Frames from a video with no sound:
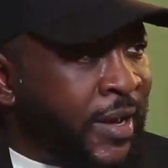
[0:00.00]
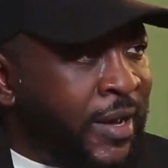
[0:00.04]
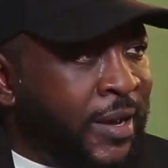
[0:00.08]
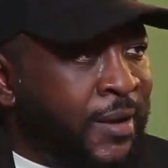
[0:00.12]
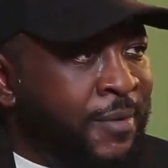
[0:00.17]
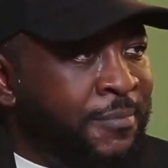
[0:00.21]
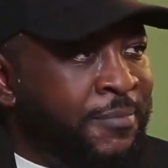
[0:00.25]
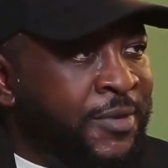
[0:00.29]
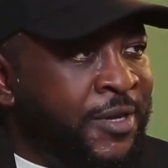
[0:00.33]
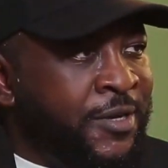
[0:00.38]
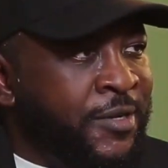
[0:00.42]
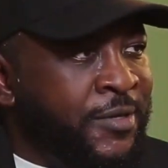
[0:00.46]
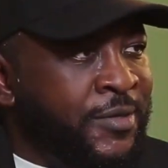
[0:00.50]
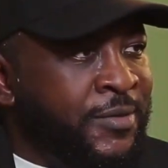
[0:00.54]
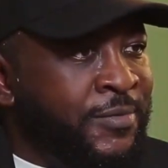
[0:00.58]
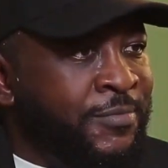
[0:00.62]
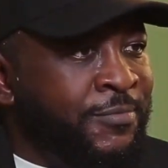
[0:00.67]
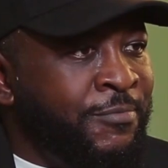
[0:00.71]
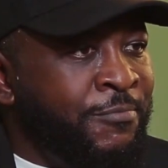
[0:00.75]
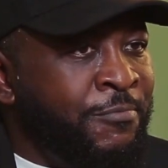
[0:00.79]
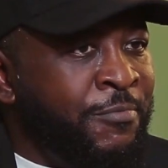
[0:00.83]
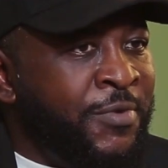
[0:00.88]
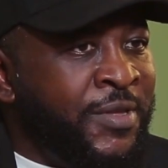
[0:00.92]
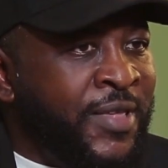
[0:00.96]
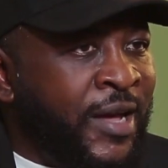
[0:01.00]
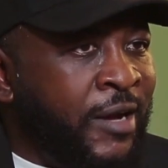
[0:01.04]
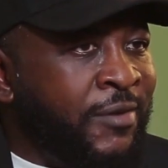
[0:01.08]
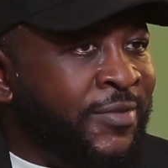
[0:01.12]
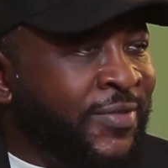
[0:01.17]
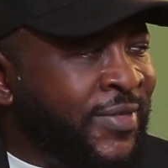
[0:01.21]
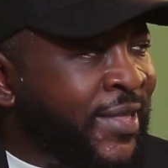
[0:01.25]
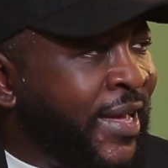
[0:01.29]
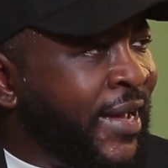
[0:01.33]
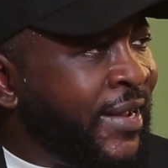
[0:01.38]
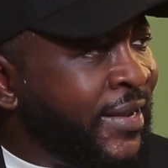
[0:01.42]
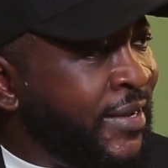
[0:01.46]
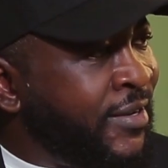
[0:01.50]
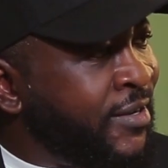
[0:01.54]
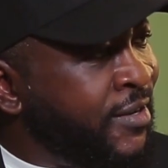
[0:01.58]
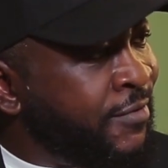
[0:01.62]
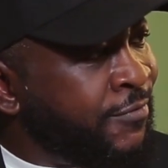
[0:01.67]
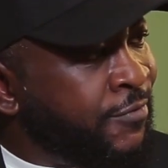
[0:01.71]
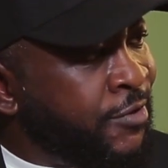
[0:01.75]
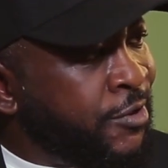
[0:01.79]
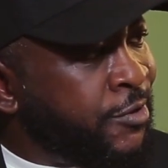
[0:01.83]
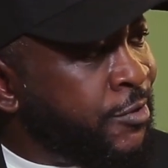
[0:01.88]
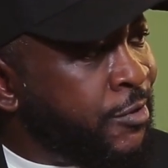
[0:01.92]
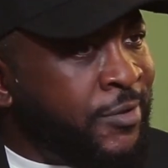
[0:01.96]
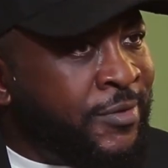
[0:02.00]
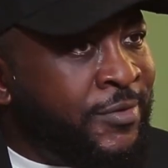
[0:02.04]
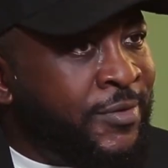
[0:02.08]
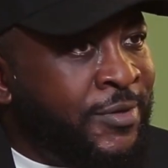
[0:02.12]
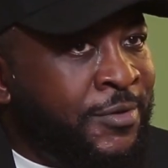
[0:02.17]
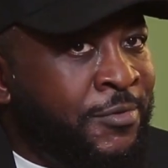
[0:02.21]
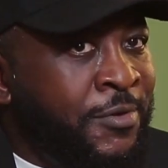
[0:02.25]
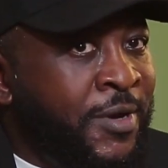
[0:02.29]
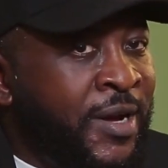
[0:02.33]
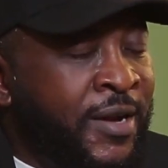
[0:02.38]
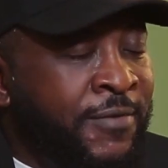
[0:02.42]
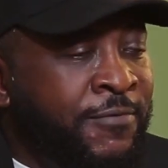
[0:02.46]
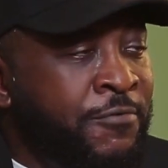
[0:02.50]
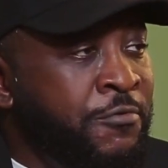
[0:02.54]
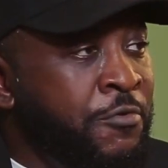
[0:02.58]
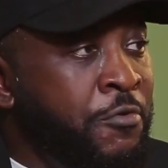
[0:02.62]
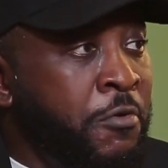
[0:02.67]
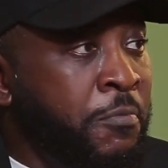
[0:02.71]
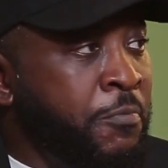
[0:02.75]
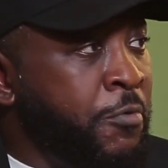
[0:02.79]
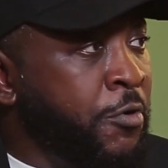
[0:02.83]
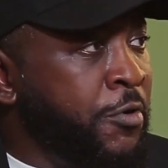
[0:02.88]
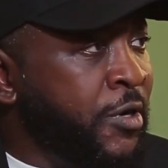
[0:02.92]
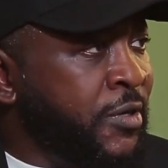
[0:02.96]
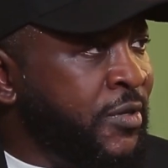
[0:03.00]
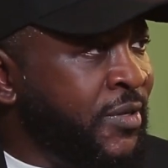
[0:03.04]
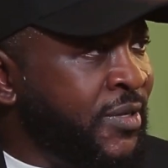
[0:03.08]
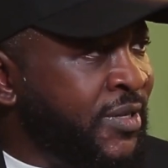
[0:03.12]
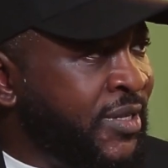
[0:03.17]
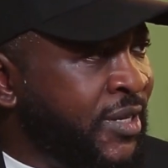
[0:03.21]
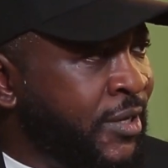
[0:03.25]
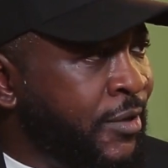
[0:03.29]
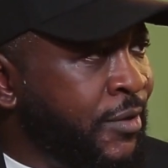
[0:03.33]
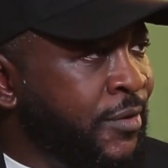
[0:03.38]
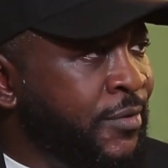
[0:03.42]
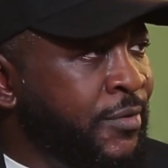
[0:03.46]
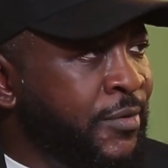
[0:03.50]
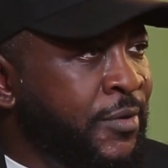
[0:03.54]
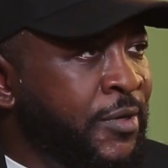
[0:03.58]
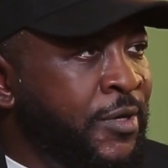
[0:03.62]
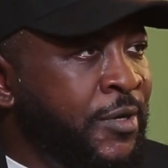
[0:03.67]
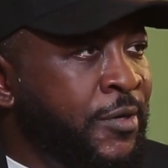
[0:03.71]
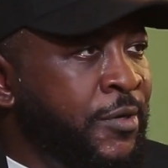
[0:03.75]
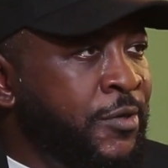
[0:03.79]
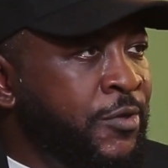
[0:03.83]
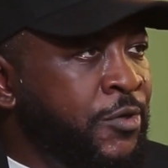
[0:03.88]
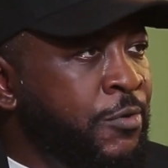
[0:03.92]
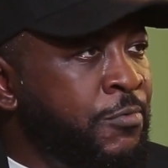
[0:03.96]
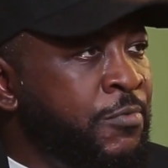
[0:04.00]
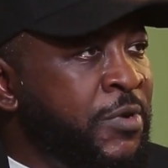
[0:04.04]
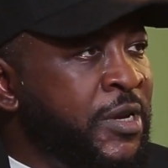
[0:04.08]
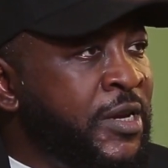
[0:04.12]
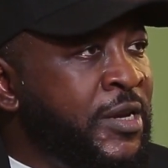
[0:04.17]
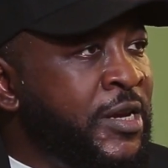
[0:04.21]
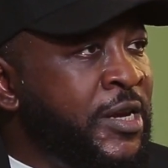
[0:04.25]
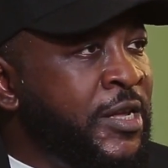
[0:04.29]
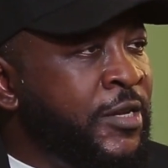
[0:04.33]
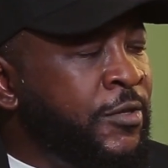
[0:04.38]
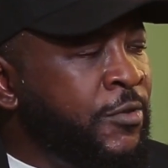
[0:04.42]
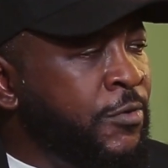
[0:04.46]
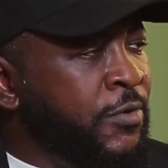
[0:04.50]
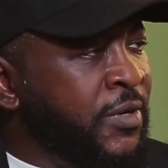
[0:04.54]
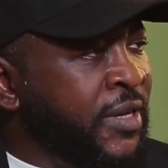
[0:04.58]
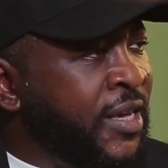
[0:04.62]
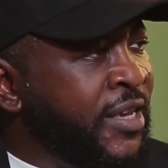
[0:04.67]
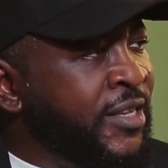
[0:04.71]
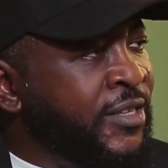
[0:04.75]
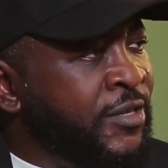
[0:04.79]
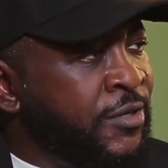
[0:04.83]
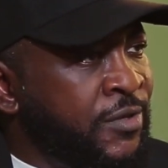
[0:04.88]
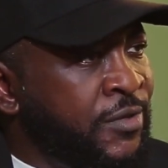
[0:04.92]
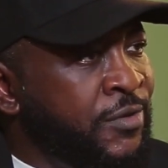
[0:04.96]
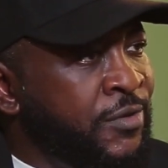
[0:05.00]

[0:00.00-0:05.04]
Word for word: Uh, because without that individual, you have no product to sell. Mm. So we need to cater